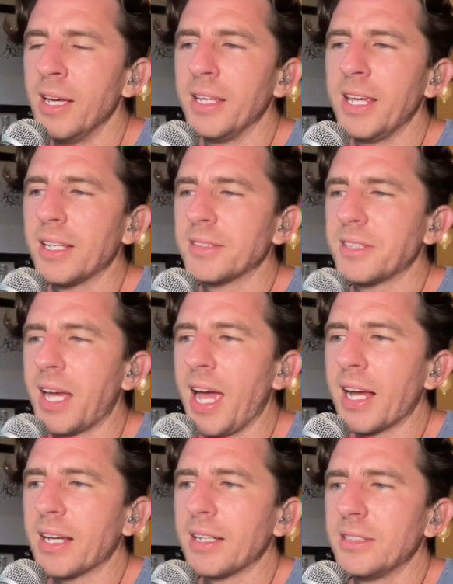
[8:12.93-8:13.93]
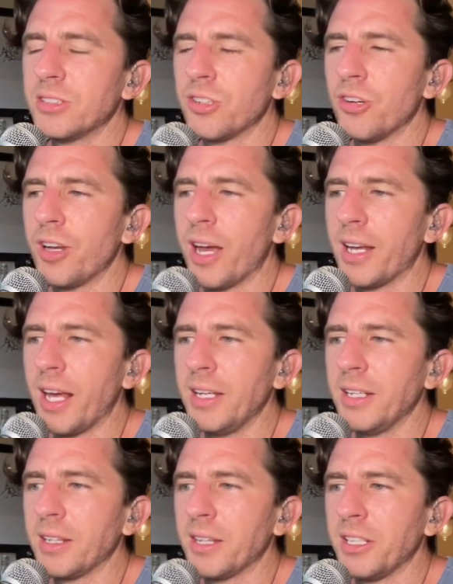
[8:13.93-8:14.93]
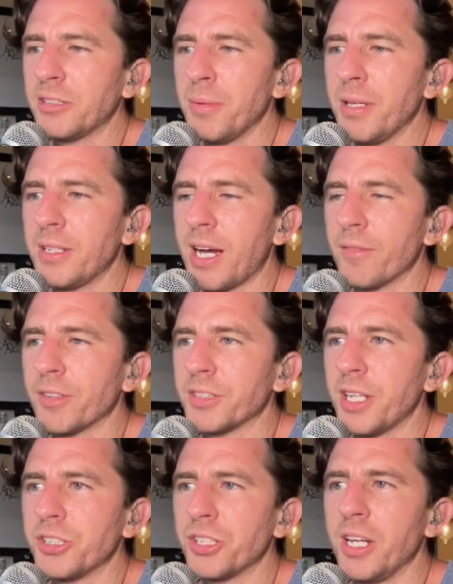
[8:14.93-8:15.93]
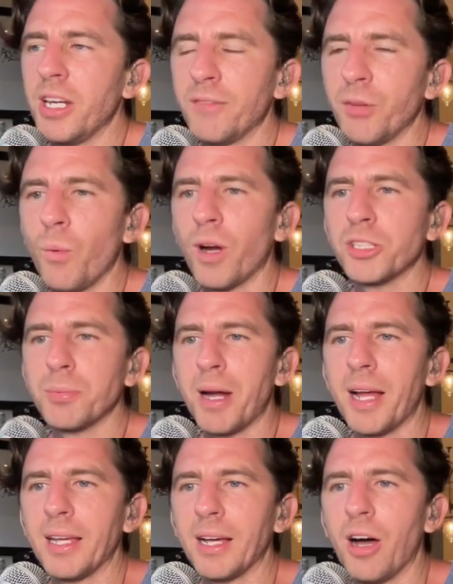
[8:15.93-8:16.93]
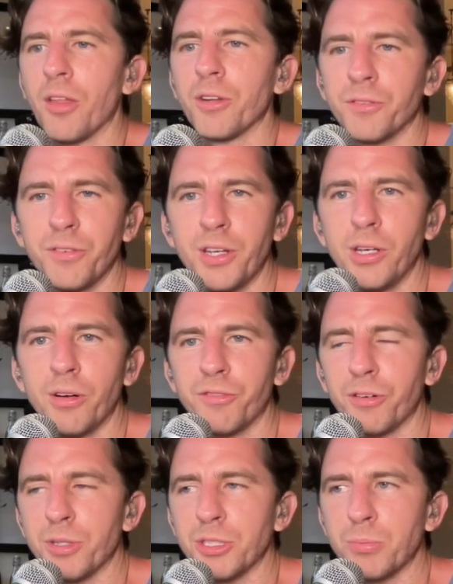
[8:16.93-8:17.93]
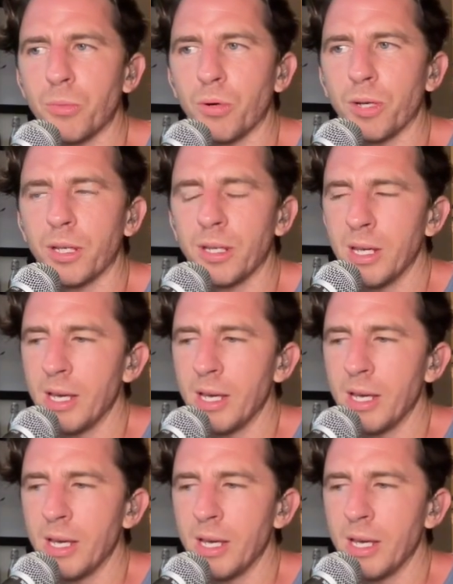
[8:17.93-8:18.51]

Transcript: Yeah, Zach is good at ending things mid-conversation, and if you watch my other video from this morning,